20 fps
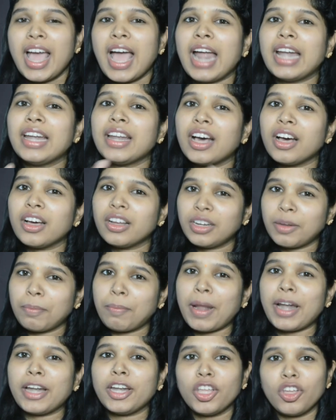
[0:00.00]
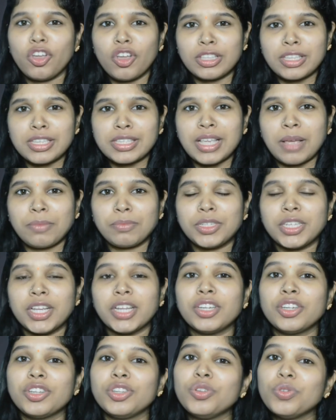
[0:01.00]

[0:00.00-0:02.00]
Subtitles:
and depending on the subject,